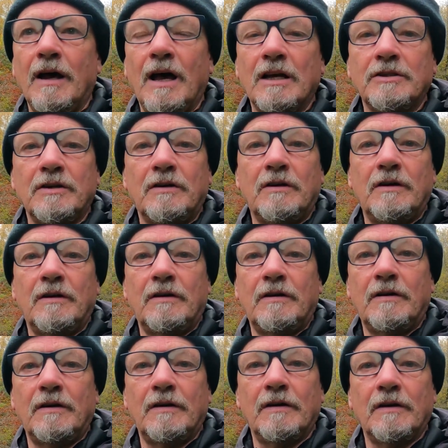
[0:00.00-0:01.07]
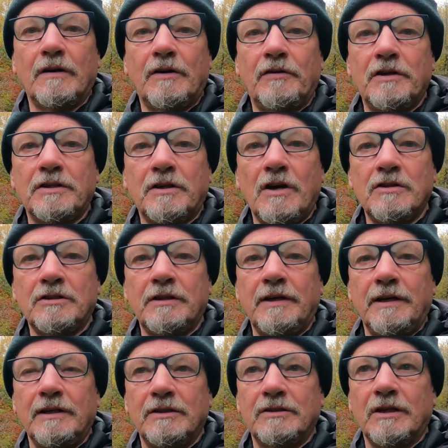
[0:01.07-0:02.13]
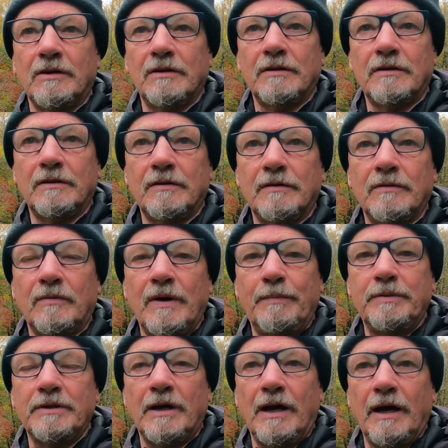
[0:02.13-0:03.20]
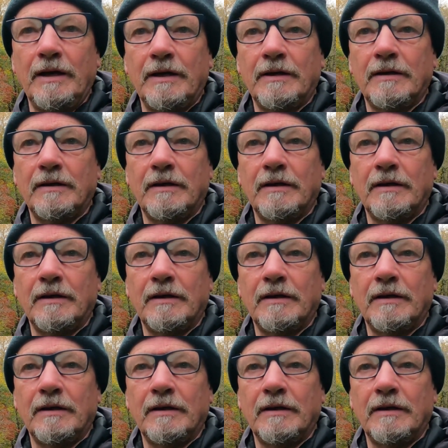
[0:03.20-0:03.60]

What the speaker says: I saw Chris Gosling's website,